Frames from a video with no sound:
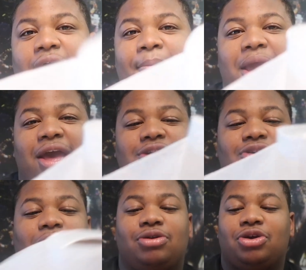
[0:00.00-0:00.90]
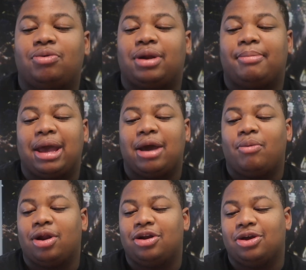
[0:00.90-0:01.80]
A man's going to do what a
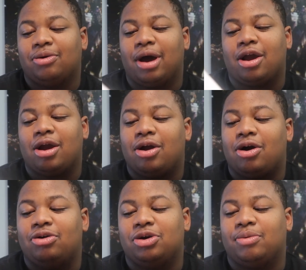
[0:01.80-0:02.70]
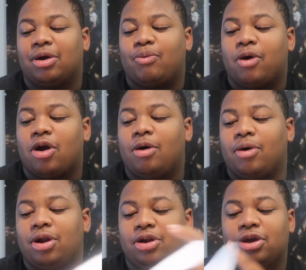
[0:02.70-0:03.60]
man want to do. A girl going to do what a girl
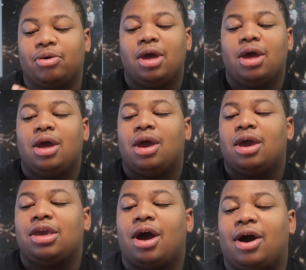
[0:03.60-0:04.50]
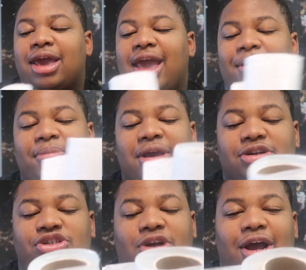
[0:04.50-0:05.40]
want to do. Y'all can't be
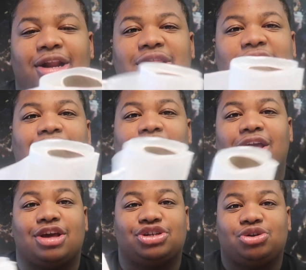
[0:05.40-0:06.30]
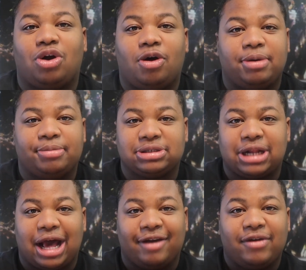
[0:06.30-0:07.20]
trying to think y'all can control people's
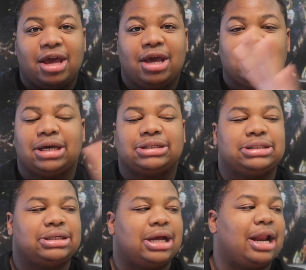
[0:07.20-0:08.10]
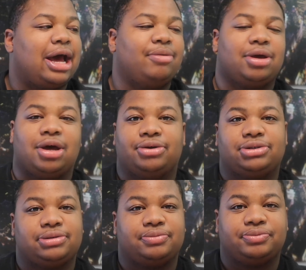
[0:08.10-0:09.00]
life. That's not how it goes.